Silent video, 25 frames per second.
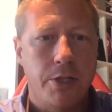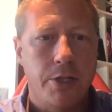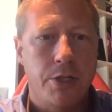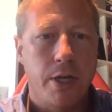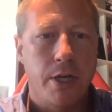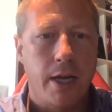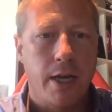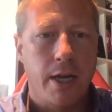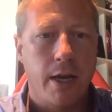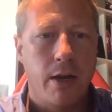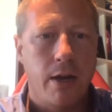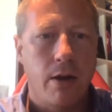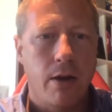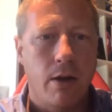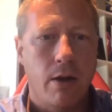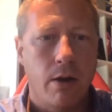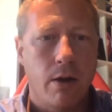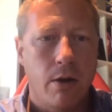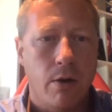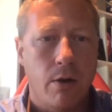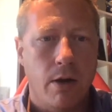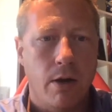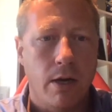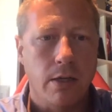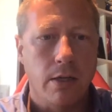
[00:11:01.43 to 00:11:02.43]
with an
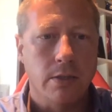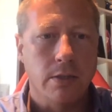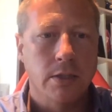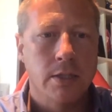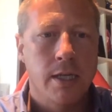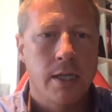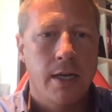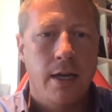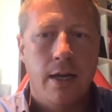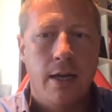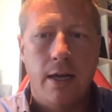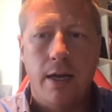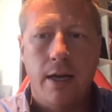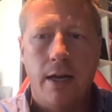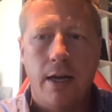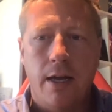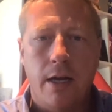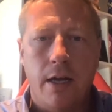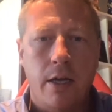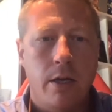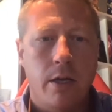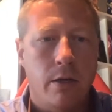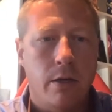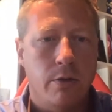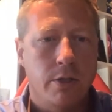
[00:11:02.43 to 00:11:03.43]
engineer or
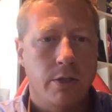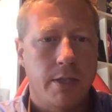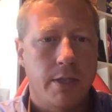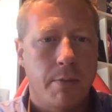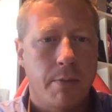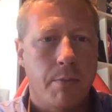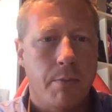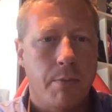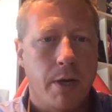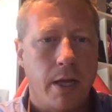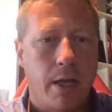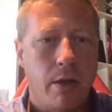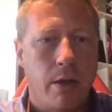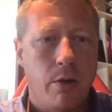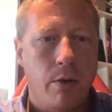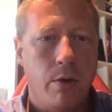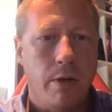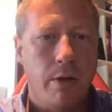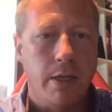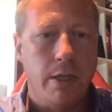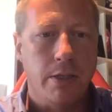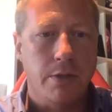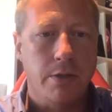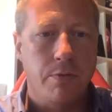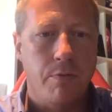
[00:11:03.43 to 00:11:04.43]
you know, somebody
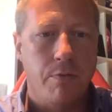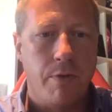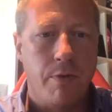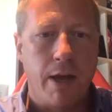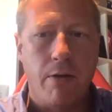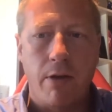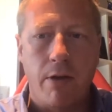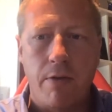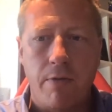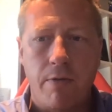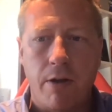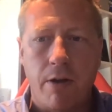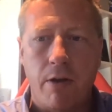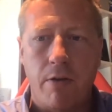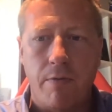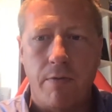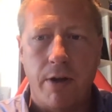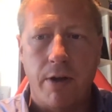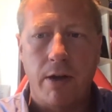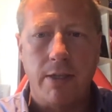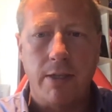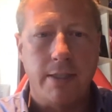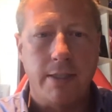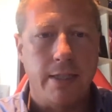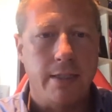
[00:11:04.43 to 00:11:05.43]
who is very,
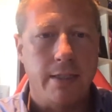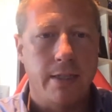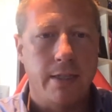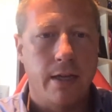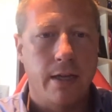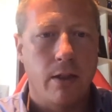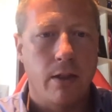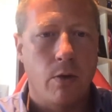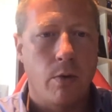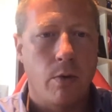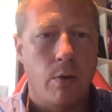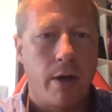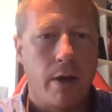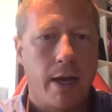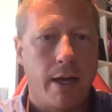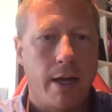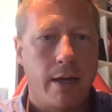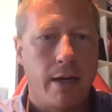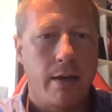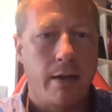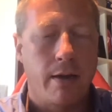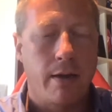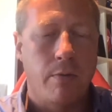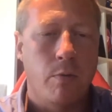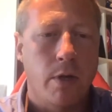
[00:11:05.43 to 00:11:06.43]
very, very detail
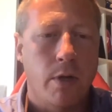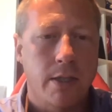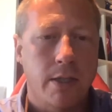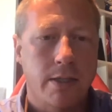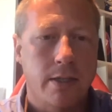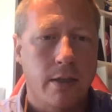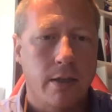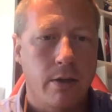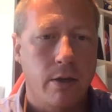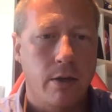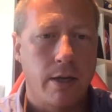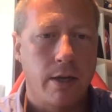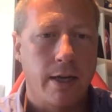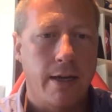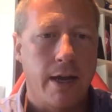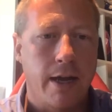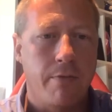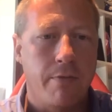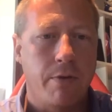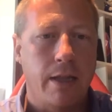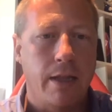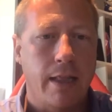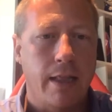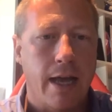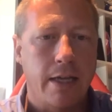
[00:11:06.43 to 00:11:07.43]
oriented and wants to look
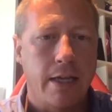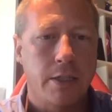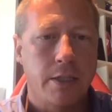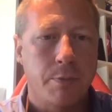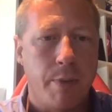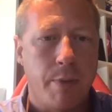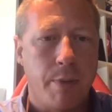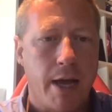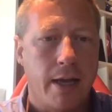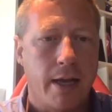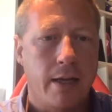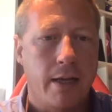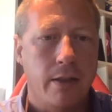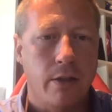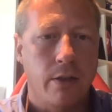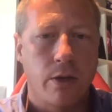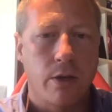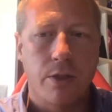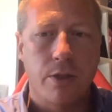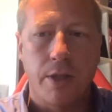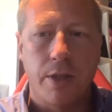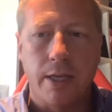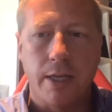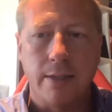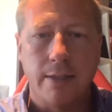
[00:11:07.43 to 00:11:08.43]
at every last spec
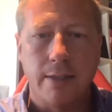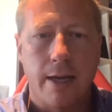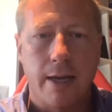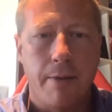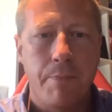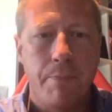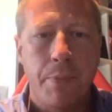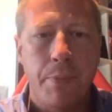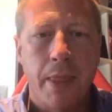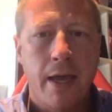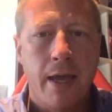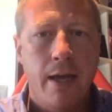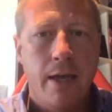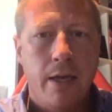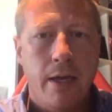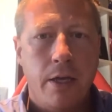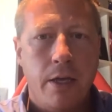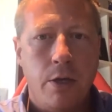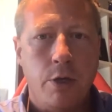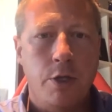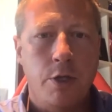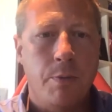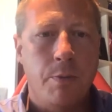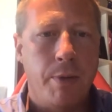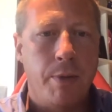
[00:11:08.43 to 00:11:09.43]
and look things up,
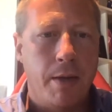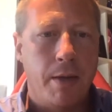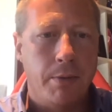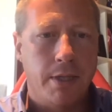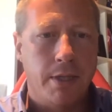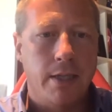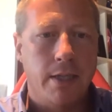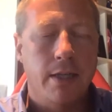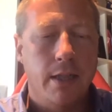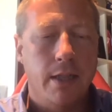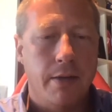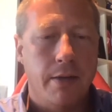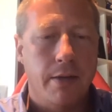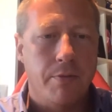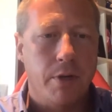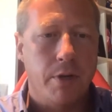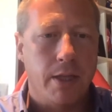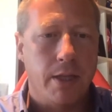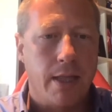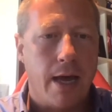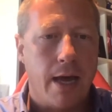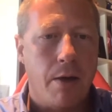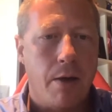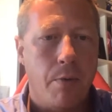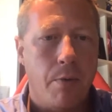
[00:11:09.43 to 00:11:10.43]
you should be able to
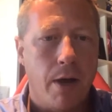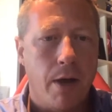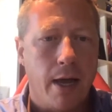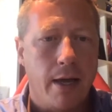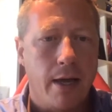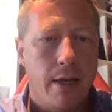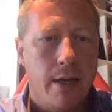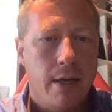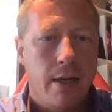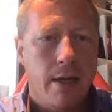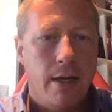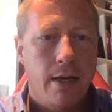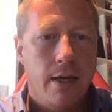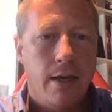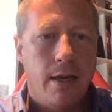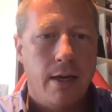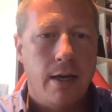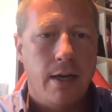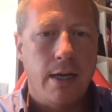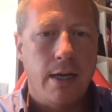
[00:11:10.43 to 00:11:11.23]
deliver it that way.